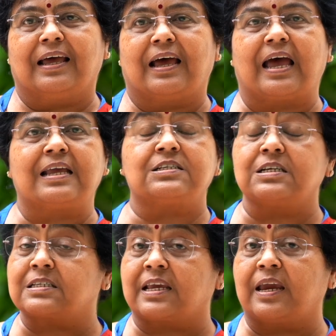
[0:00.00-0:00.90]
I
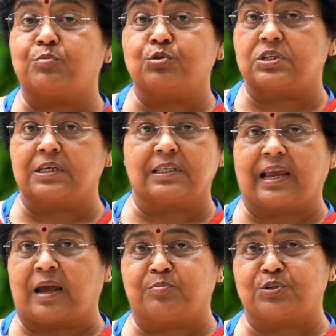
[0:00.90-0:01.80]
just came to see the
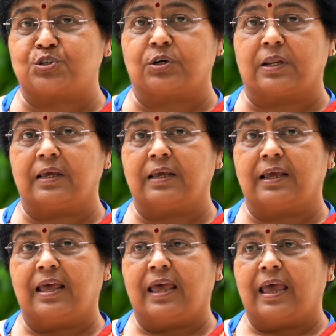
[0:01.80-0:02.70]
campus today
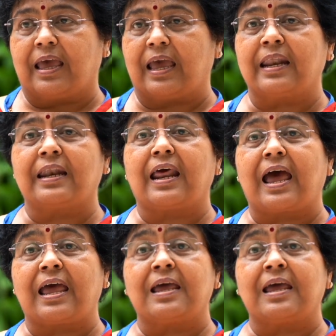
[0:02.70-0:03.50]
and I